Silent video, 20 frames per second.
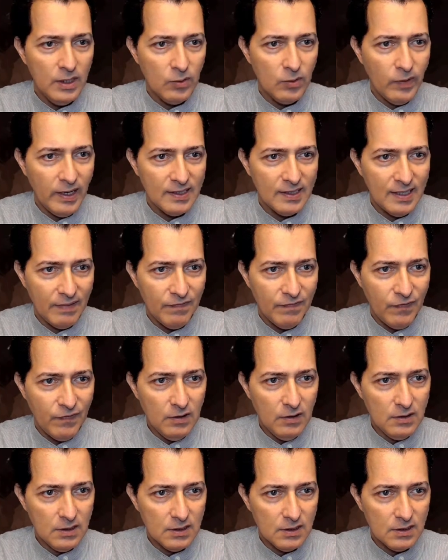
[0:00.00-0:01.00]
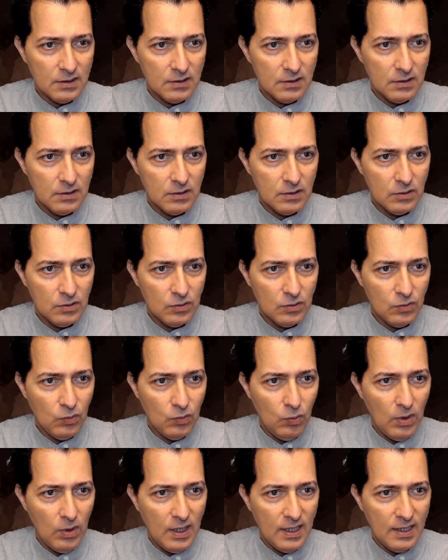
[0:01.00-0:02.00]
real time first.
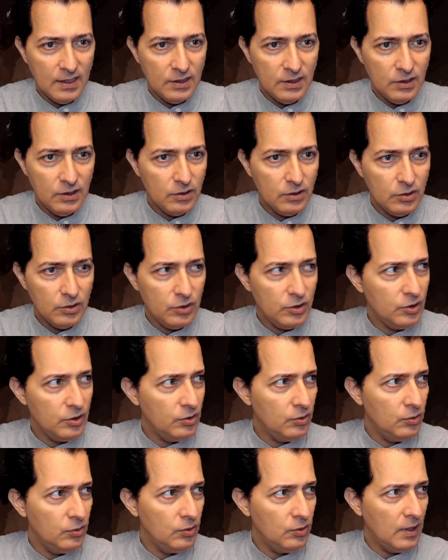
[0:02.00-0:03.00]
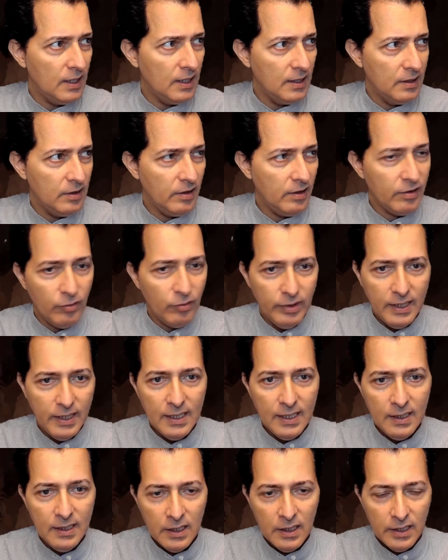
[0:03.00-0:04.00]
1, 2, and
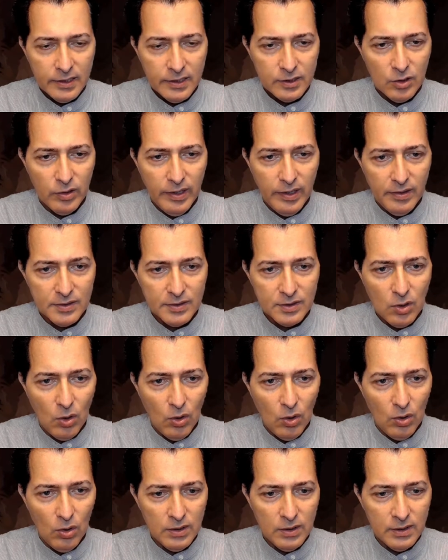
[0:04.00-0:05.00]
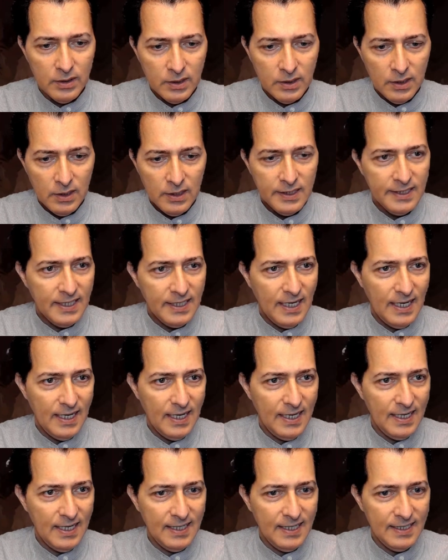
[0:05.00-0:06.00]
3. So here is gold.
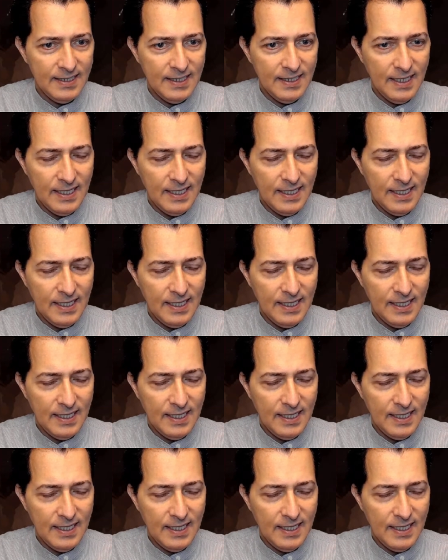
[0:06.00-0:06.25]
And